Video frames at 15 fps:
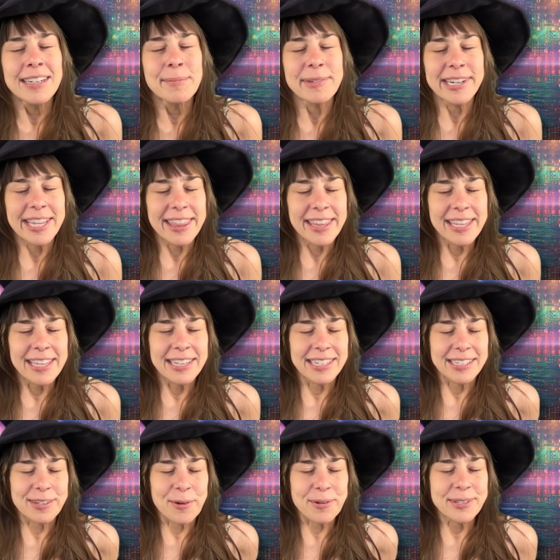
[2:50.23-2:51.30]
Breathe in
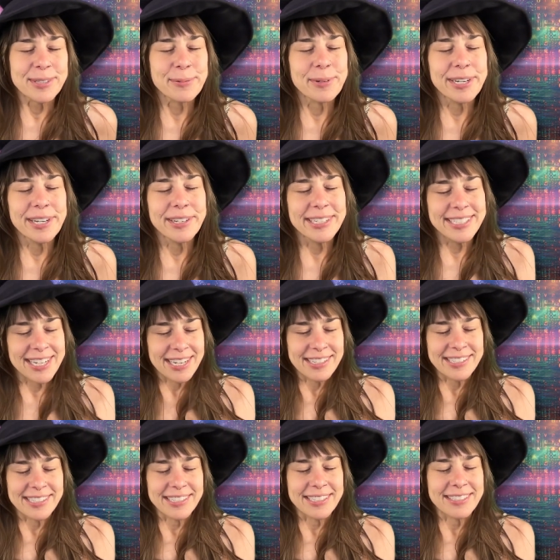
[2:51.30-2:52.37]
and notice where your
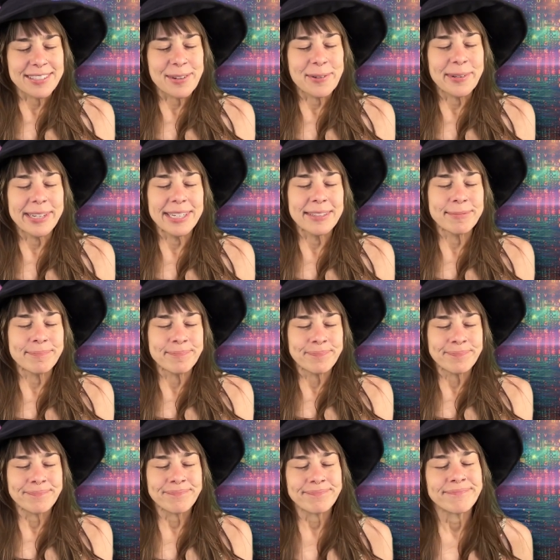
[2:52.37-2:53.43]
attention is going.
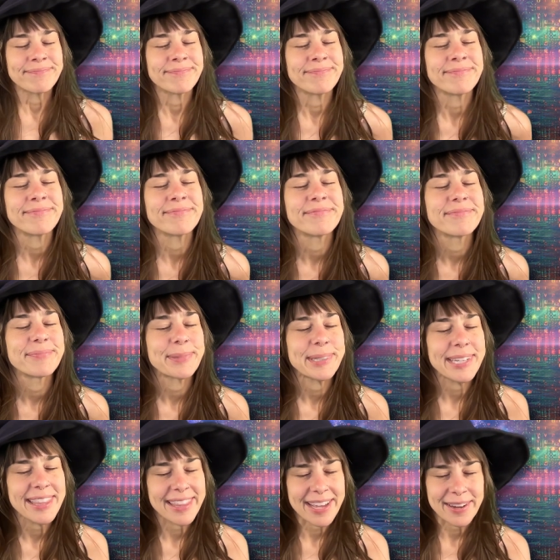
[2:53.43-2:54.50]

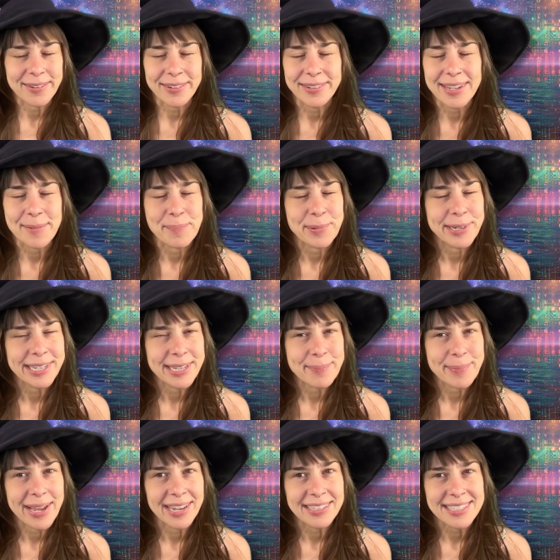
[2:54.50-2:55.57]
Breathe out and bring
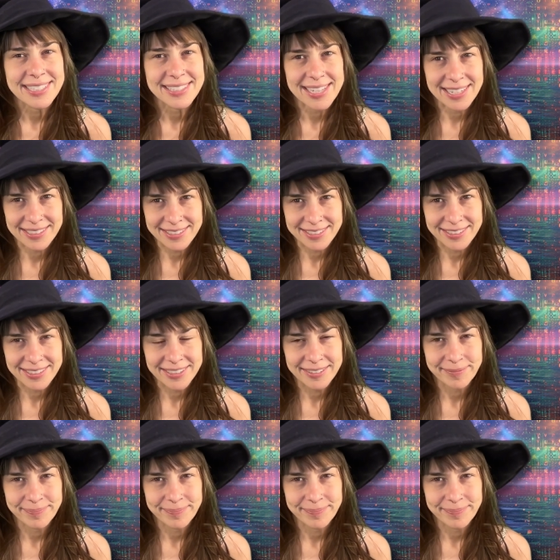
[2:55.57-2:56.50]
it back to center.